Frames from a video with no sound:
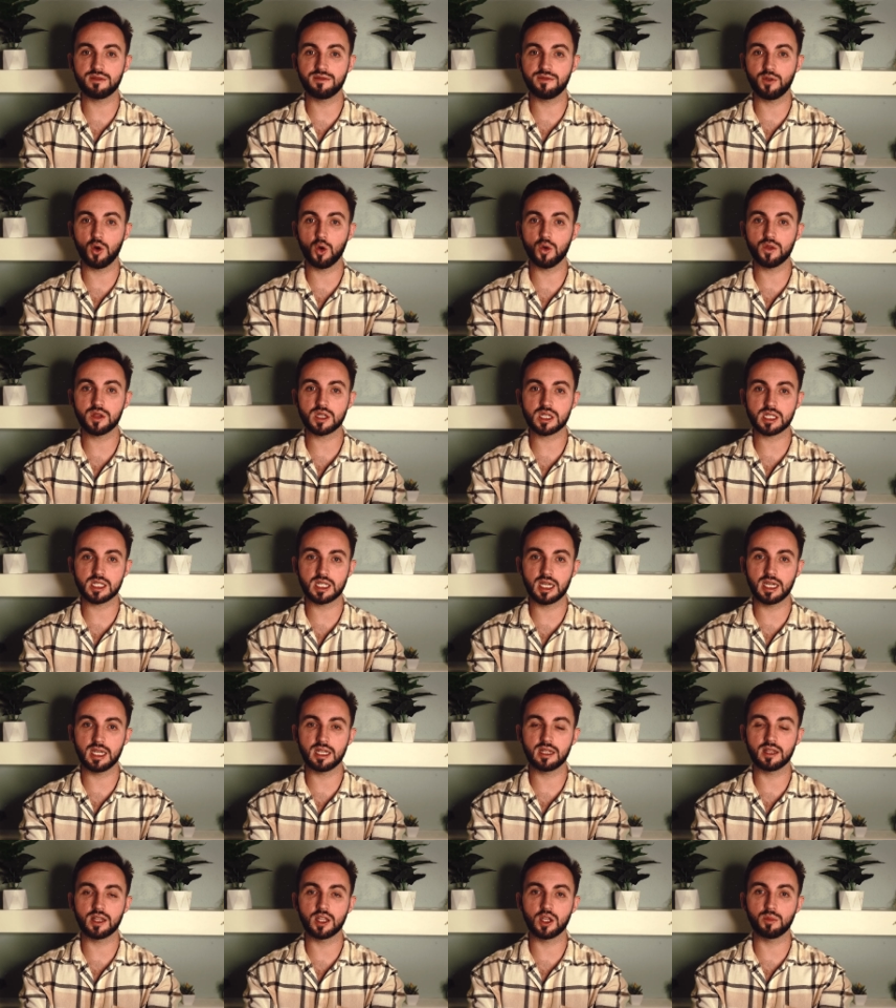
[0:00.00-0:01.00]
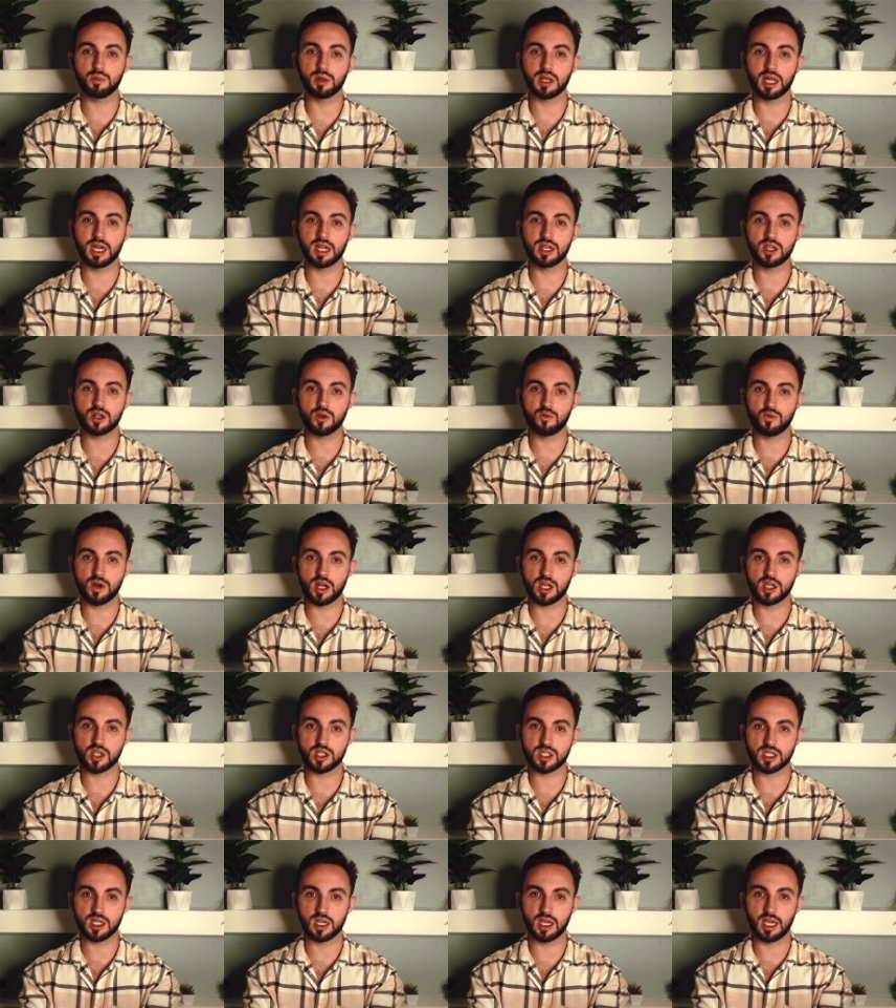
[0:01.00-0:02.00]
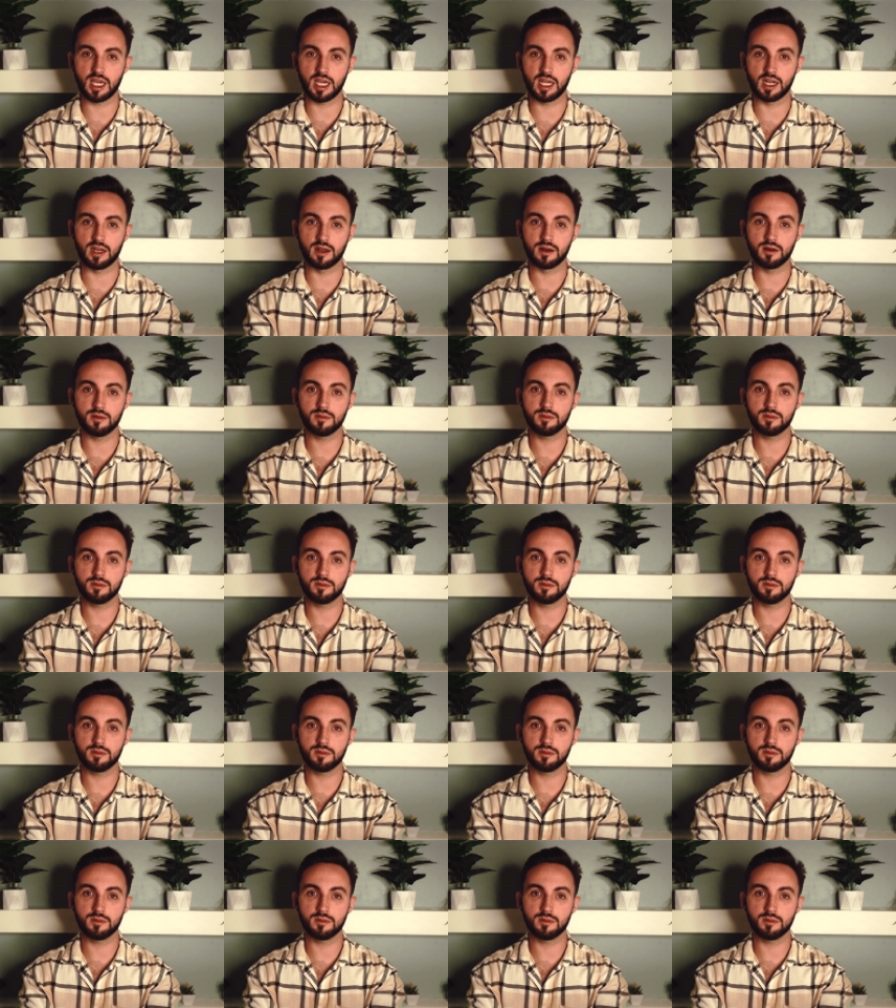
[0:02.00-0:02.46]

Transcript: for the state that you plan to register in.